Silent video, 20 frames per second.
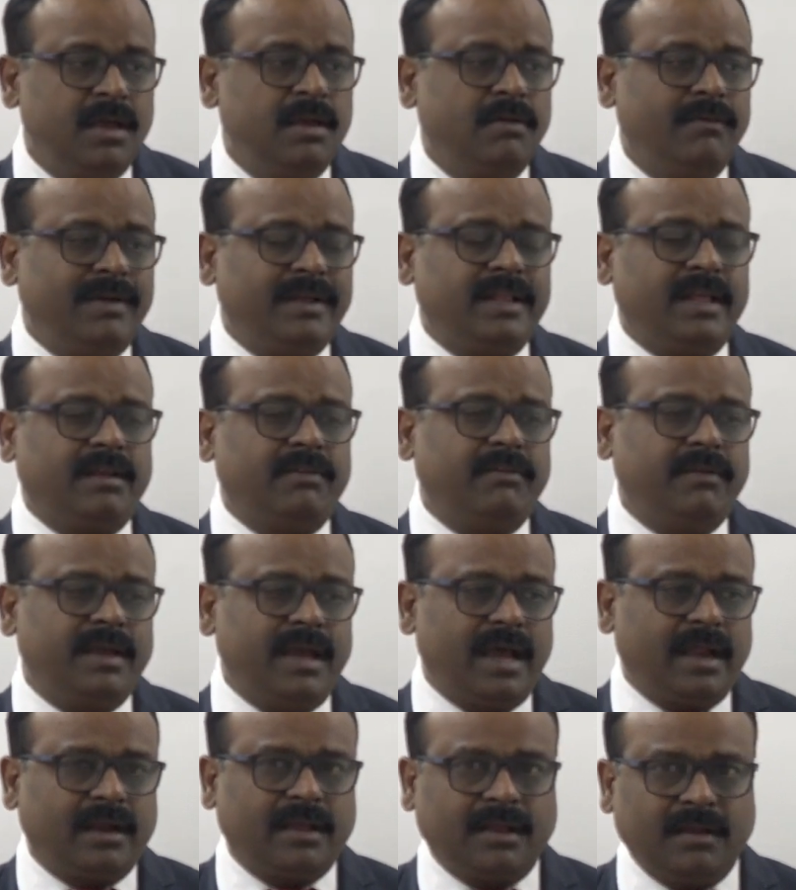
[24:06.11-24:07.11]
whether we
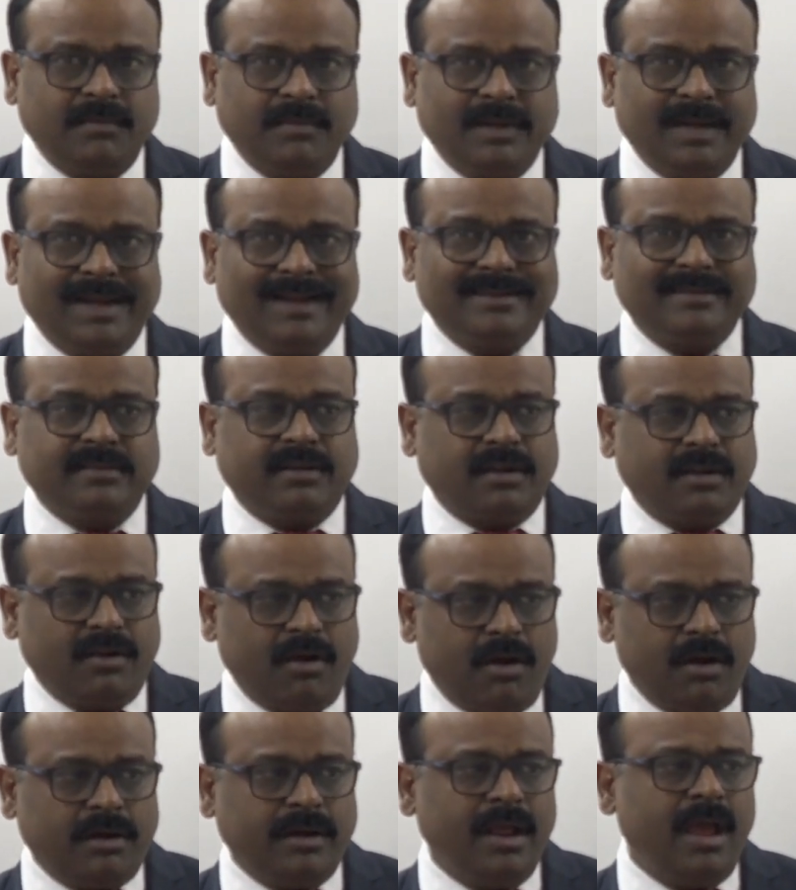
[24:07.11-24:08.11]
are criminals or
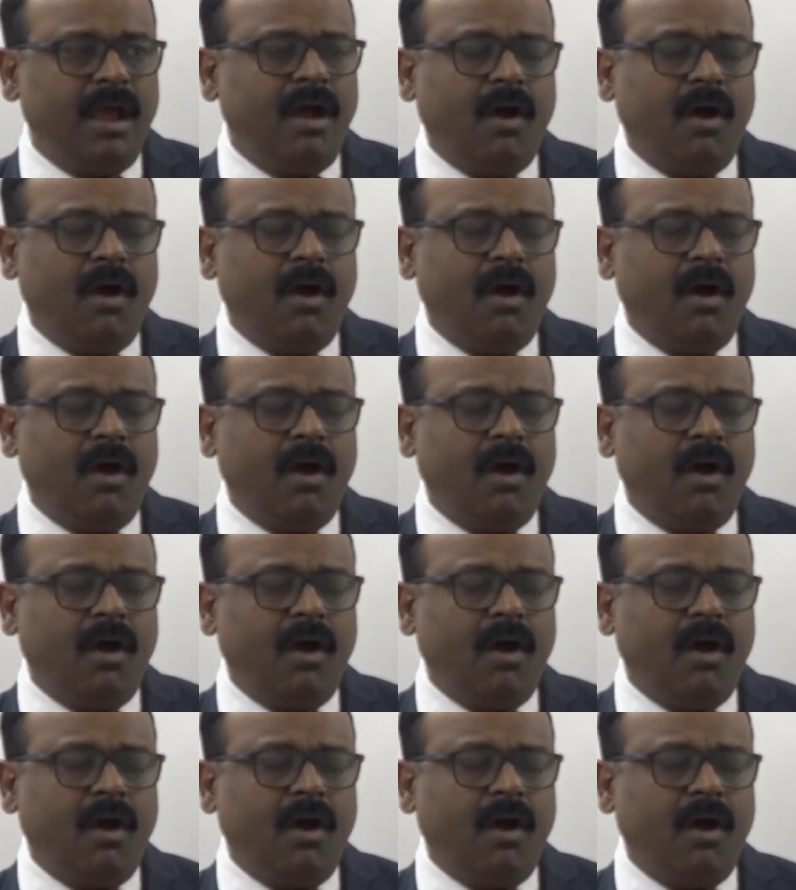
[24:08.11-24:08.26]
not.